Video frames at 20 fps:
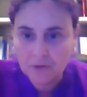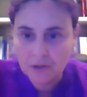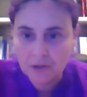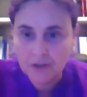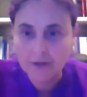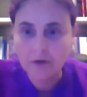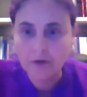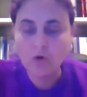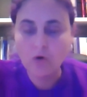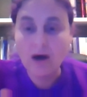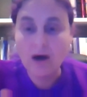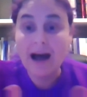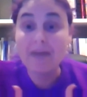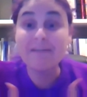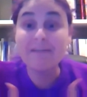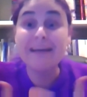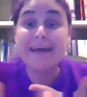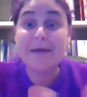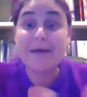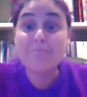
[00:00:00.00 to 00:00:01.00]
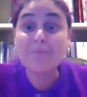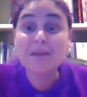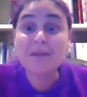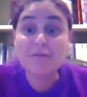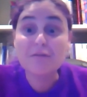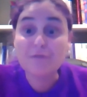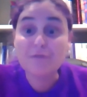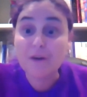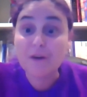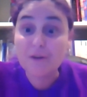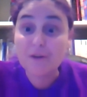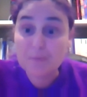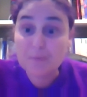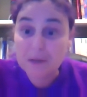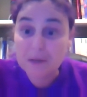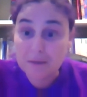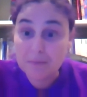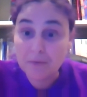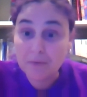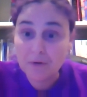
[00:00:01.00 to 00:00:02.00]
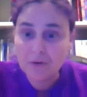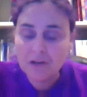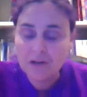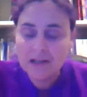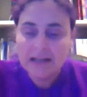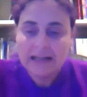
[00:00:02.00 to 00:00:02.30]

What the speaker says: you know, having empathy for other people.